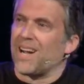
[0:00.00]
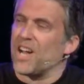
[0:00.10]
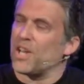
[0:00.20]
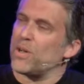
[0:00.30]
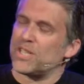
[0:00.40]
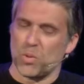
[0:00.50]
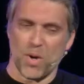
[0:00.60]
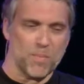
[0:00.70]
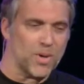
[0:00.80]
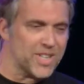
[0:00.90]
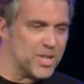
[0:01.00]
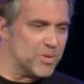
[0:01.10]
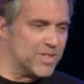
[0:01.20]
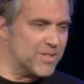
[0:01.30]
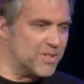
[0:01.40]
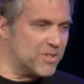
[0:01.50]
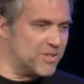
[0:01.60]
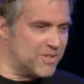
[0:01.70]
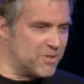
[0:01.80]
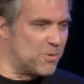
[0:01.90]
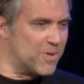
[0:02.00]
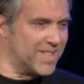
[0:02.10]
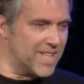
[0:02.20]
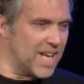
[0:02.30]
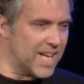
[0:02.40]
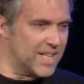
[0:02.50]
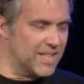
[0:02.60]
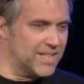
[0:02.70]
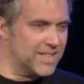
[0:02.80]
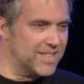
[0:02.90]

I noticed that when Monica was talking then,